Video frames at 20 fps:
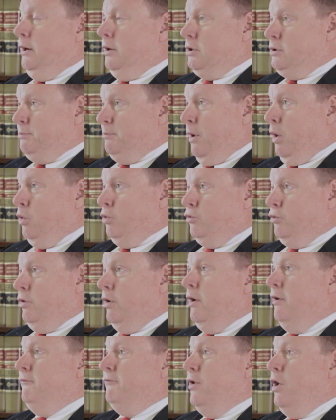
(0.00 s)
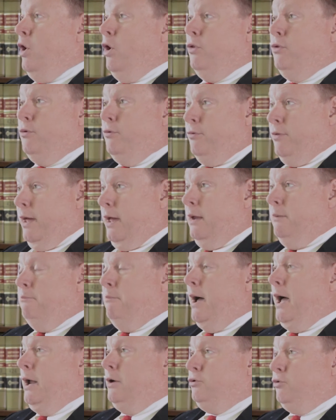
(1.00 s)
disposed of other than
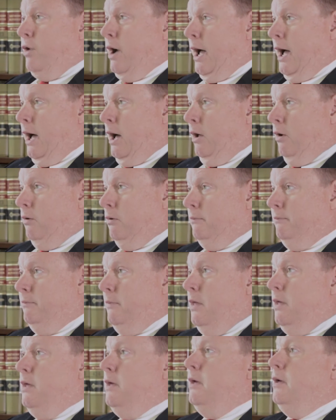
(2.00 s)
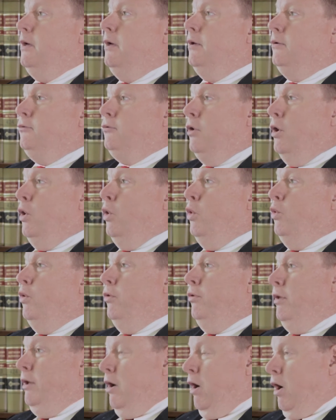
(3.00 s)
by trial. So
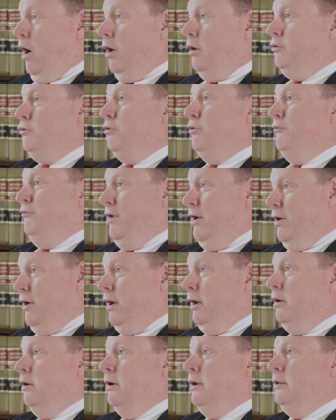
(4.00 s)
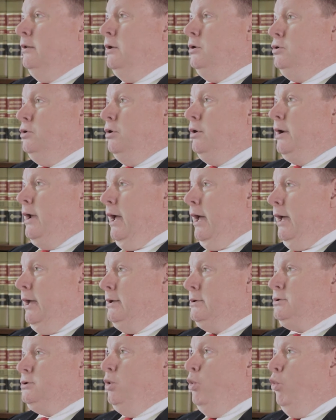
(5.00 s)
the odds are very good that your
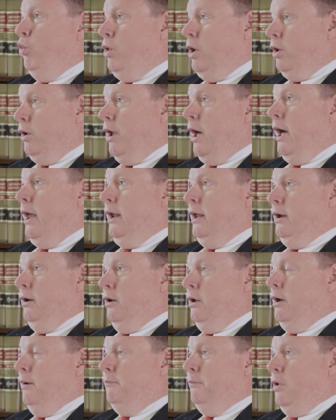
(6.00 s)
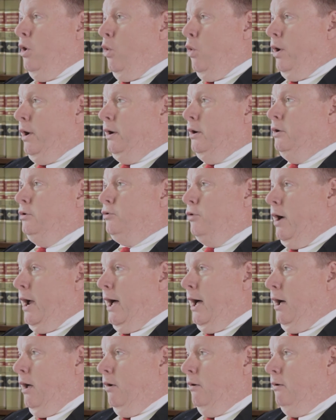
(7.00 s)
case will not end up going to
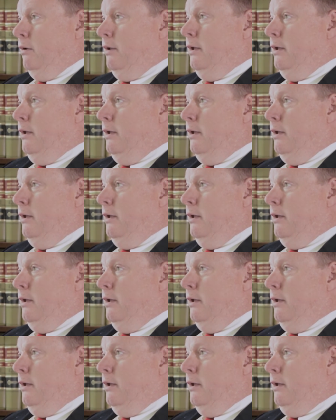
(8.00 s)
trial.